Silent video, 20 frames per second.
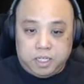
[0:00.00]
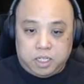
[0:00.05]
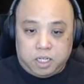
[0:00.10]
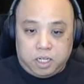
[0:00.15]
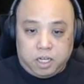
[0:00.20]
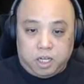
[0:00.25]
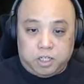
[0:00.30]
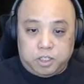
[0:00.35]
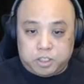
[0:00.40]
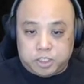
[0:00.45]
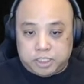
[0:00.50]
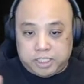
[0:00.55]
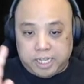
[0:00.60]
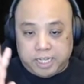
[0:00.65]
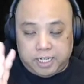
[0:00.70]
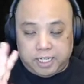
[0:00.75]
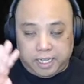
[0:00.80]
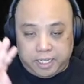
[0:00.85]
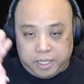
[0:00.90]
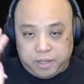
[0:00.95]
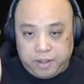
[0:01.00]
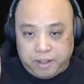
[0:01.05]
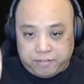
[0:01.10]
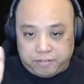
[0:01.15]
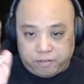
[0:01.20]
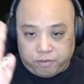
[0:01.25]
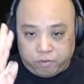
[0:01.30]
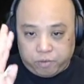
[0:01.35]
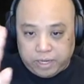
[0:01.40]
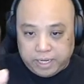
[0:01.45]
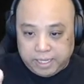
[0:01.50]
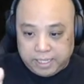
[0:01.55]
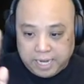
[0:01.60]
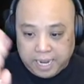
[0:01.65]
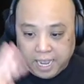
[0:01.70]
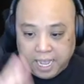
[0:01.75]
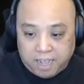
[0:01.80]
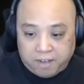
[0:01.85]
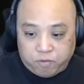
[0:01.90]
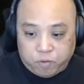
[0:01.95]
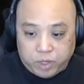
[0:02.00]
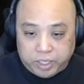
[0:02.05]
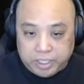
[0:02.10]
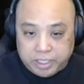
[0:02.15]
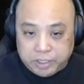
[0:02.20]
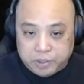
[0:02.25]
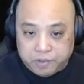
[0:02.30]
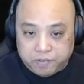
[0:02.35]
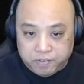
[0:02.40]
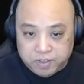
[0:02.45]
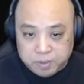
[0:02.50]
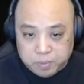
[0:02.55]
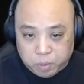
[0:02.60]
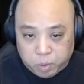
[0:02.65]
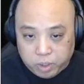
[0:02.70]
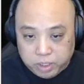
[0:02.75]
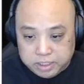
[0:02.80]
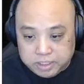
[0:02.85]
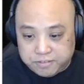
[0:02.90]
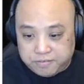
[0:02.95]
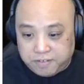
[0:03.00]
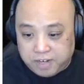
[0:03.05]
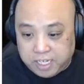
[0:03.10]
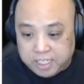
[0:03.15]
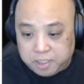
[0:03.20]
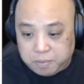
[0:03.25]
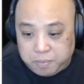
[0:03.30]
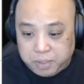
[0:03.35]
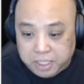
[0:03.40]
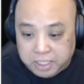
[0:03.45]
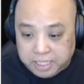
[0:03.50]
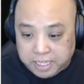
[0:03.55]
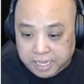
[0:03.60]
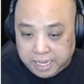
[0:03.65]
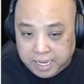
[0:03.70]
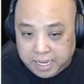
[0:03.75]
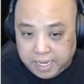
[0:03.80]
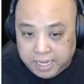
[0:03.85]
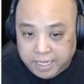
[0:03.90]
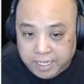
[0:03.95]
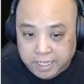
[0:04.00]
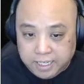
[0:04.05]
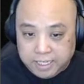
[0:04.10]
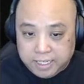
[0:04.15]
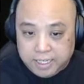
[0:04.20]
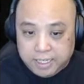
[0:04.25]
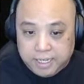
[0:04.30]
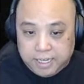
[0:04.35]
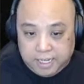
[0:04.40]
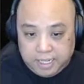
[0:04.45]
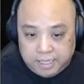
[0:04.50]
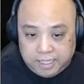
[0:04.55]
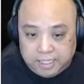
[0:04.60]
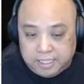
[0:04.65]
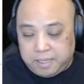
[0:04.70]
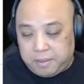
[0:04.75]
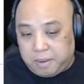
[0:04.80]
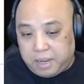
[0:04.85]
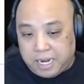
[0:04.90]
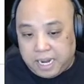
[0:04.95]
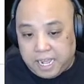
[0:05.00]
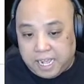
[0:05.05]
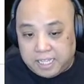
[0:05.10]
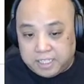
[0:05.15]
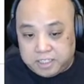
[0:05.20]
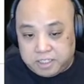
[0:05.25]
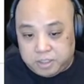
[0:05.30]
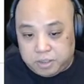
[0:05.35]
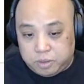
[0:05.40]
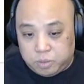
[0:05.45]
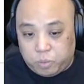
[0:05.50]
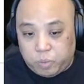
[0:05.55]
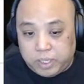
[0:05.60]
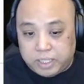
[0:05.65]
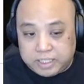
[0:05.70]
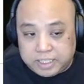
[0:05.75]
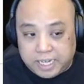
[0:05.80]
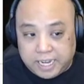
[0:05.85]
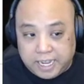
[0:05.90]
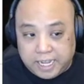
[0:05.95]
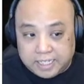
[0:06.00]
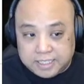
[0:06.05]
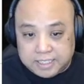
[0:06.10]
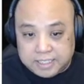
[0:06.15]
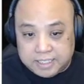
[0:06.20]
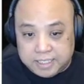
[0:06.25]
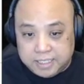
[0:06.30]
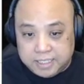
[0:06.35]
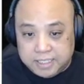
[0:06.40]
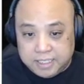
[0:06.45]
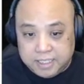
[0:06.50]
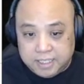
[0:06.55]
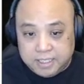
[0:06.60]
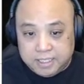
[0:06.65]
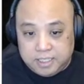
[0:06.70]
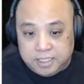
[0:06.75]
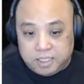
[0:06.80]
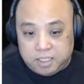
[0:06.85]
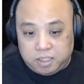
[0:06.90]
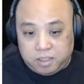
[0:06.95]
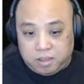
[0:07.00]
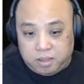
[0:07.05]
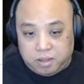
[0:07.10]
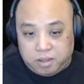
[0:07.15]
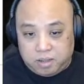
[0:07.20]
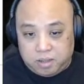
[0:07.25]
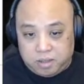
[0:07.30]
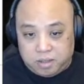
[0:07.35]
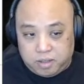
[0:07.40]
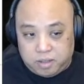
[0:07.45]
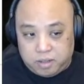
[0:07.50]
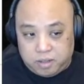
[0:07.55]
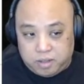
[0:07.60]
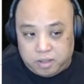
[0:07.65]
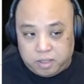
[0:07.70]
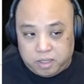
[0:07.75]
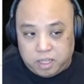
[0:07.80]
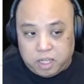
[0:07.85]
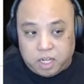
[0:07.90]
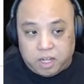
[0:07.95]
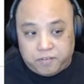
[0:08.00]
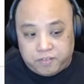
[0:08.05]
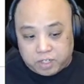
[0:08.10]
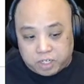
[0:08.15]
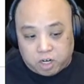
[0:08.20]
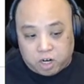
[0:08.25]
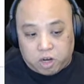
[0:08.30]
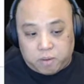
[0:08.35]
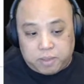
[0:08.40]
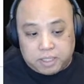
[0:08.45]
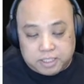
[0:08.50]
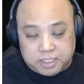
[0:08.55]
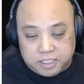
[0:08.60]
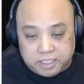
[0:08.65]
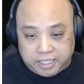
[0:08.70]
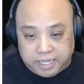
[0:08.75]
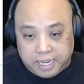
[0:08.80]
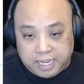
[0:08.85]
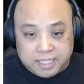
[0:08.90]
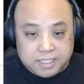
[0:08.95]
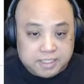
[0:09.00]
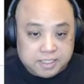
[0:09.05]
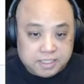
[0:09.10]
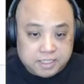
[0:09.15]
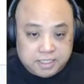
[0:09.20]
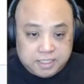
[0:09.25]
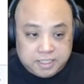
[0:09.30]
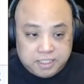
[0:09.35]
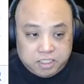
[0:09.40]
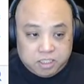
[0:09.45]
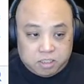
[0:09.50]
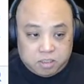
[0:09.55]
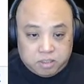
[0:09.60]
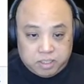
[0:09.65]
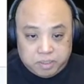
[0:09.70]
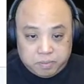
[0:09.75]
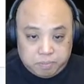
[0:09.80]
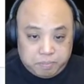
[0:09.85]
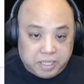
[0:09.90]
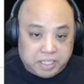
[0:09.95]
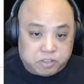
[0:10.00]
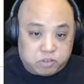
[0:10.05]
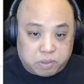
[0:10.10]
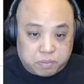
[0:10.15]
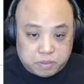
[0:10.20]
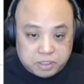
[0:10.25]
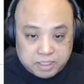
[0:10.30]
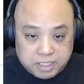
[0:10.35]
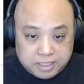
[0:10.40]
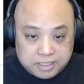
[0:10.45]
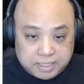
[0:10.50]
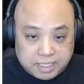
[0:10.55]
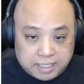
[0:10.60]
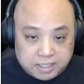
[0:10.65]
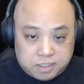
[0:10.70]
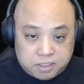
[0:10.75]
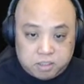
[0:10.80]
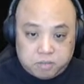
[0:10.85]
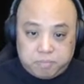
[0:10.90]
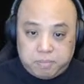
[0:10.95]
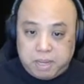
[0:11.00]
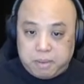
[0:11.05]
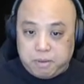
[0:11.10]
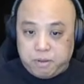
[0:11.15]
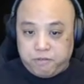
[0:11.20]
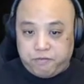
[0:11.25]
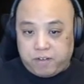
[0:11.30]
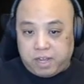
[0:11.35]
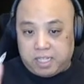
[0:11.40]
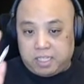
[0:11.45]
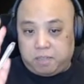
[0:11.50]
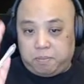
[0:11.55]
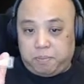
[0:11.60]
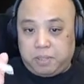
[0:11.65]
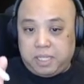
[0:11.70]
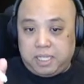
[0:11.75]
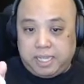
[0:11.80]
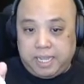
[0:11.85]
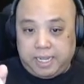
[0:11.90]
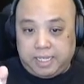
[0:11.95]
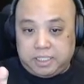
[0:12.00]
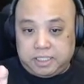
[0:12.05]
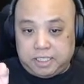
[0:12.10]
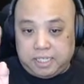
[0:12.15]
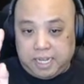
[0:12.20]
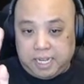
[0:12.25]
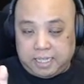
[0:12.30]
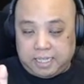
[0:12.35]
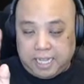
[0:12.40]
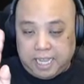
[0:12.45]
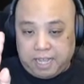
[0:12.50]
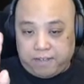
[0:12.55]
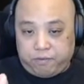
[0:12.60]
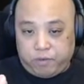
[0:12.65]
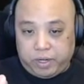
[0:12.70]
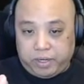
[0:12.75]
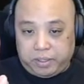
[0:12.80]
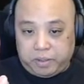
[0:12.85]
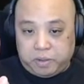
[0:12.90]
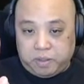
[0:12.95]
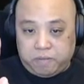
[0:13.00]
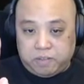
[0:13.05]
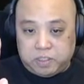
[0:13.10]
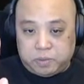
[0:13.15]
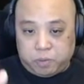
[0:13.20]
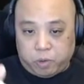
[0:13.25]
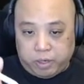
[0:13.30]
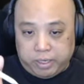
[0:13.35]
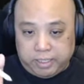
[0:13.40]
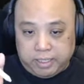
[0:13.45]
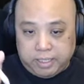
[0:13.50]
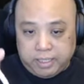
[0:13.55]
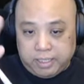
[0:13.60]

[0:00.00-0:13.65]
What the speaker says: understand, like, you have to read halfway to the equivalence point to find the pKa, and then they might ask you which acid of the carboxylic acids here best represents that. So maybe you find the pH at the halfway to the equivalence point